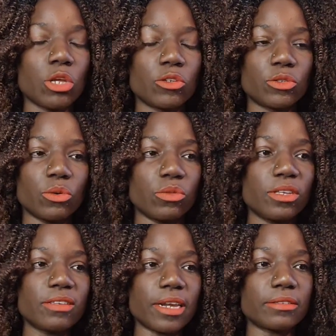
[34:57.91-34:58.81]
So
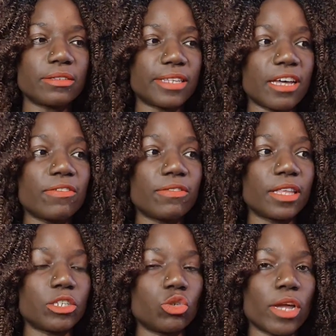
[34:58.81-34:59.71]
these are stuff
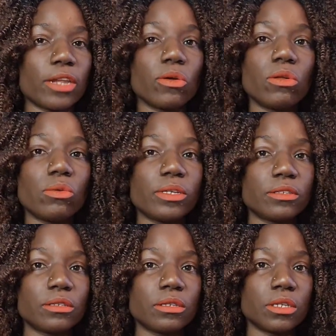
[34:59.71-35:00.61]
that you can
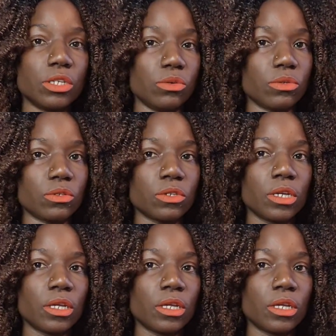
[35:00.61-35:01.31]
always use.